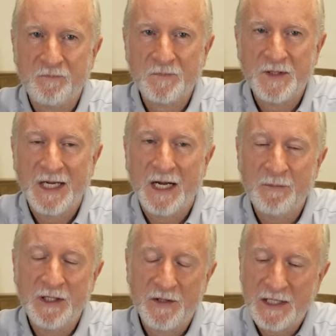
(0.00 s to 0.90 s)
Yeah, I
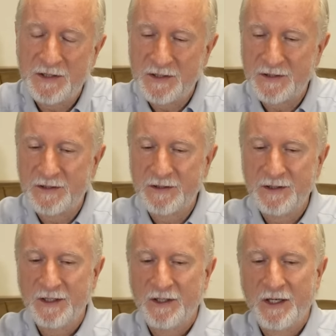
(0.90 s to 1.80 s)
mean, that's,
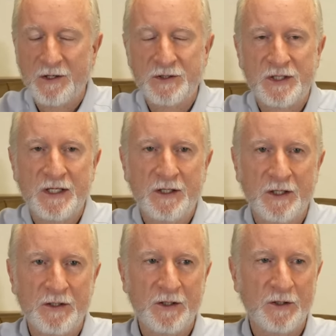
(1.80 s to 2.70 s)
I always say
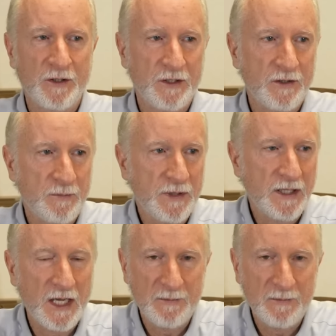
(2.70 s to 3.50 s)
that, the My Lai